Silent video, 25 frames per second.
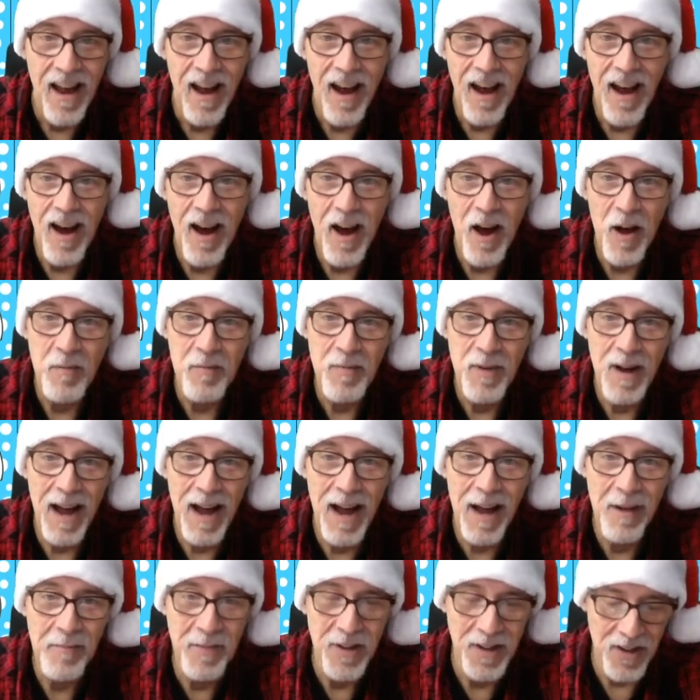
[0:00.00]
I'm
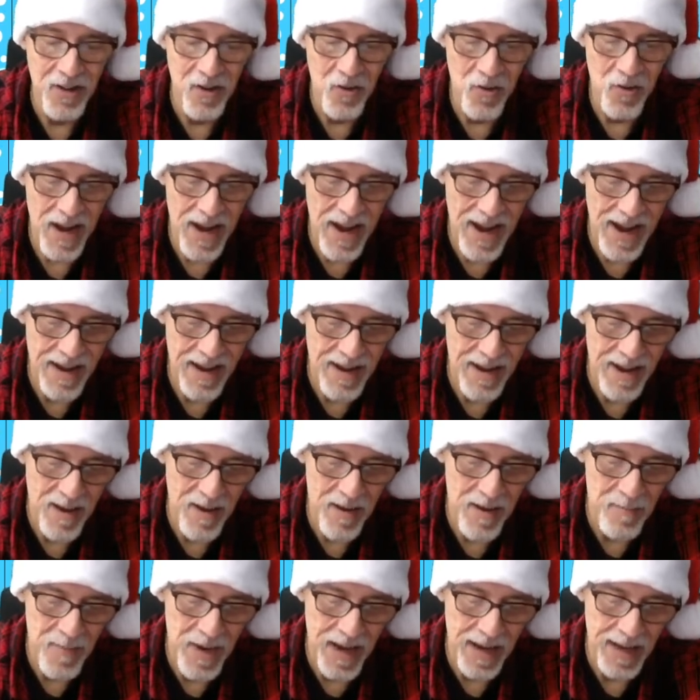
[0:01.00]
going to go ahead
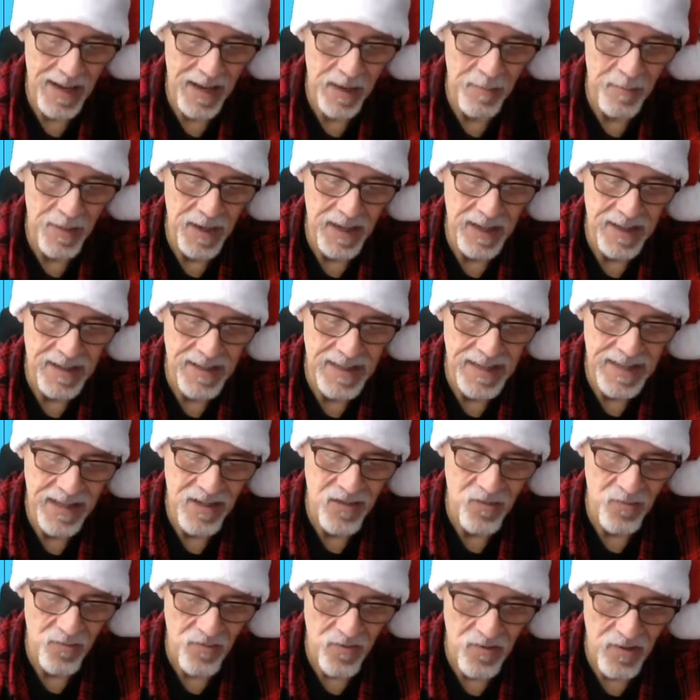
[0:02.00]
and make him because
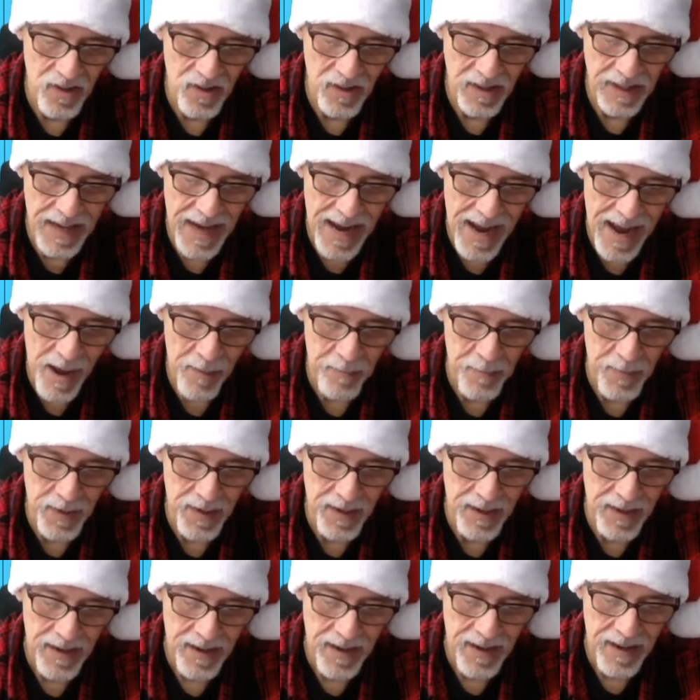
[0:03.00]
he's really happy.